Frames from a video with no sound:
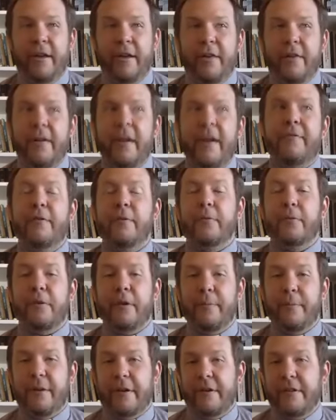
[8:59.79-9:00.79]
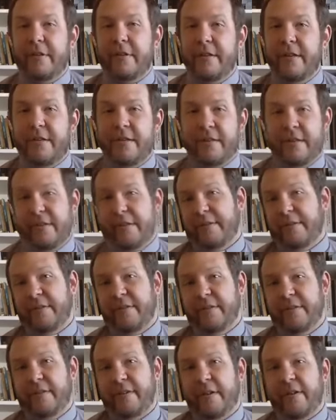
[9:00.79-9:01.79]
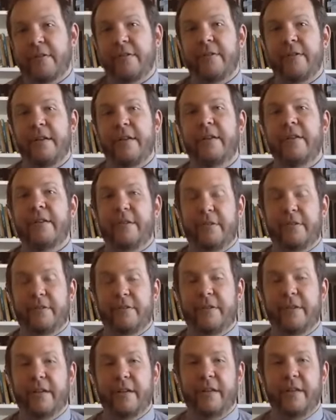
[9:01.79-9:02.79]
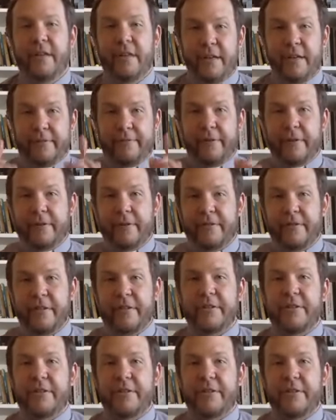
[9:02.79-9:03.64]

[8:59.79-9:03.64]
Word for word: You don't have to worry about all the details. All you need to do is focus on